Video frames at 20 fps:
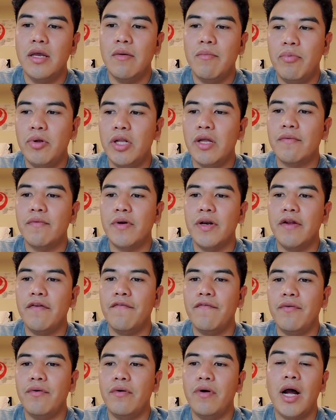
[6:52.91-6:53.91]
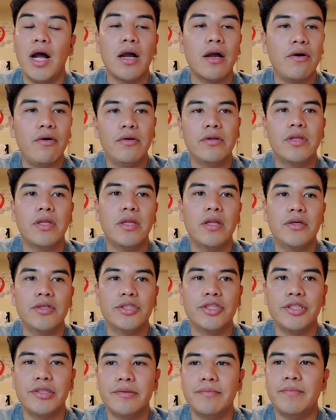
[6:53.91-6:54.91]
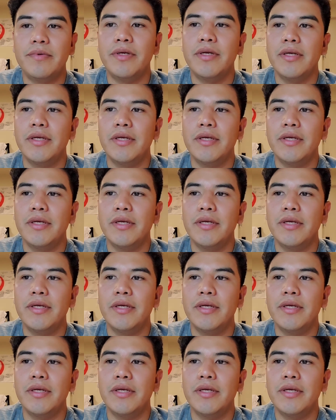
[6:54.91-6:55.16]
pulled out their info. I called the dealership